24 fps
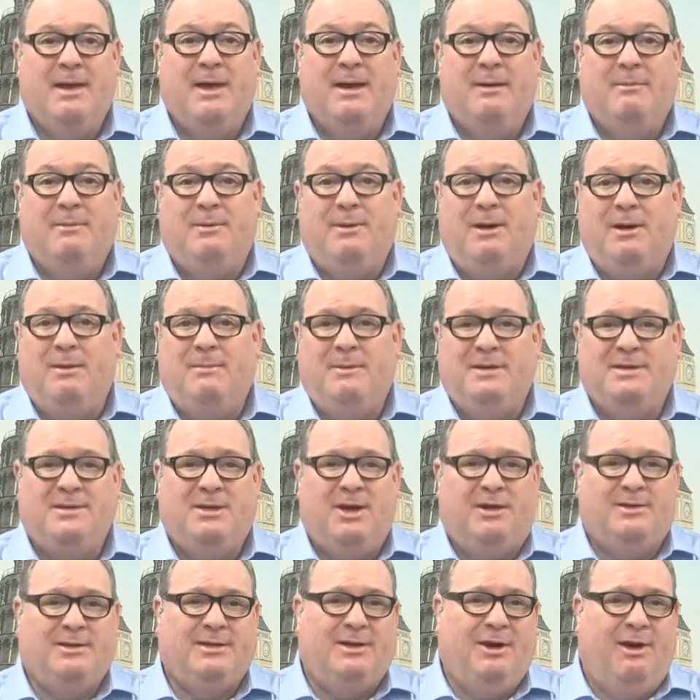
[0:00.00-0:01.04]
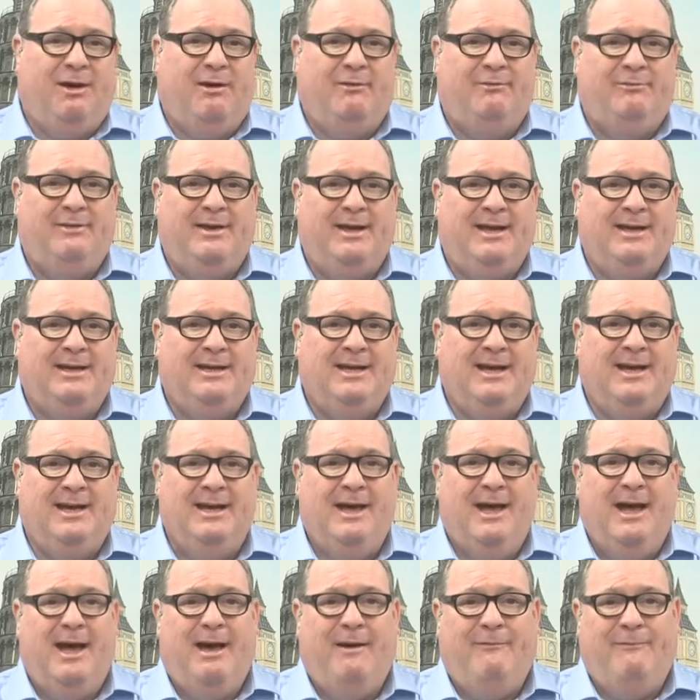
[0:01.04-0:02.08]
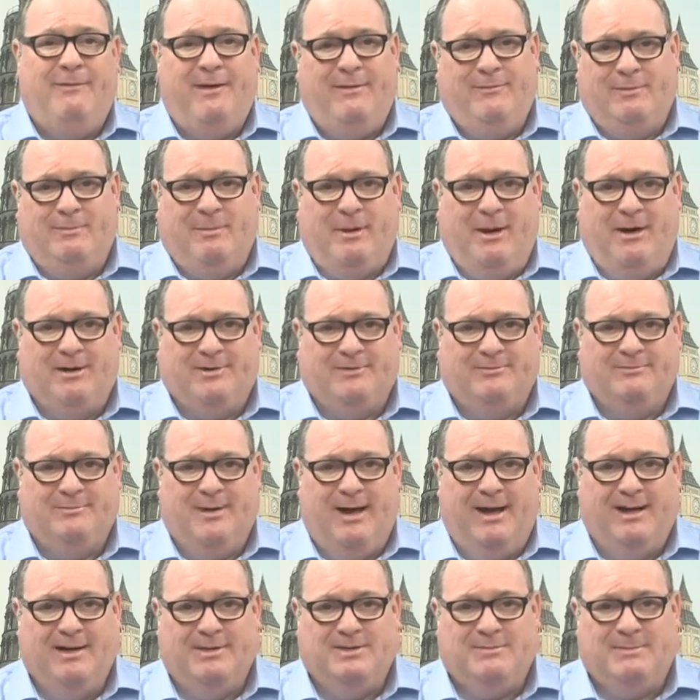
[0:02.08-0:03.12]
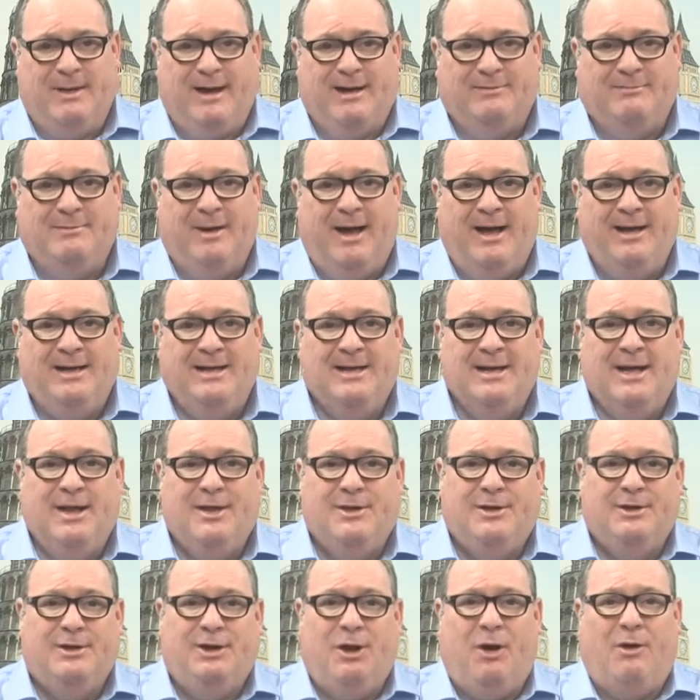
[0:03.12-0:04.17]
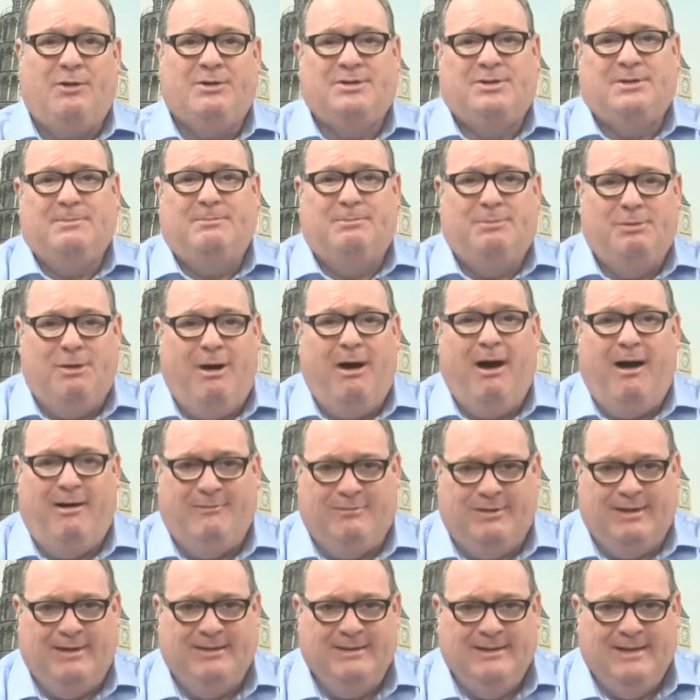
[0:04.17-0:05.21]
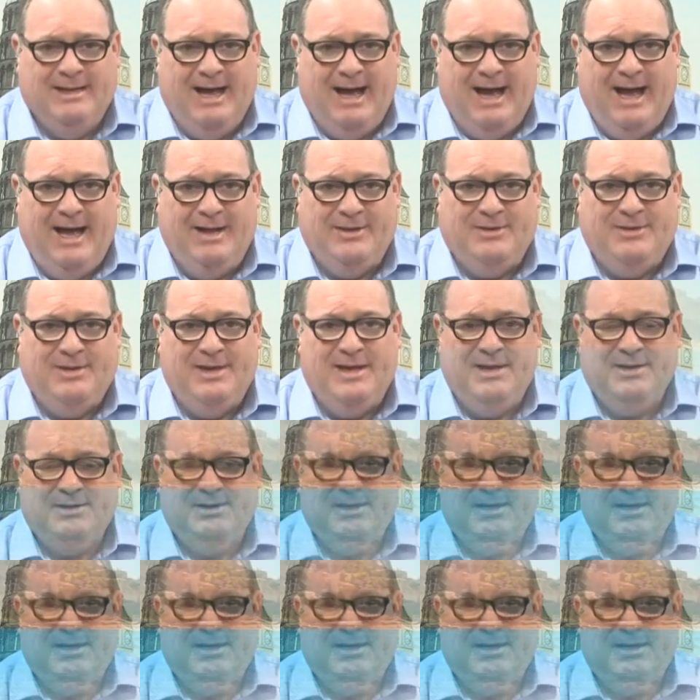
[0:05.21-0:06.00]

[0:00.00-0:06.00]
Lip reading: But we're going to be starting off in a favourite part of Spain of mine, the Costa Brava. And this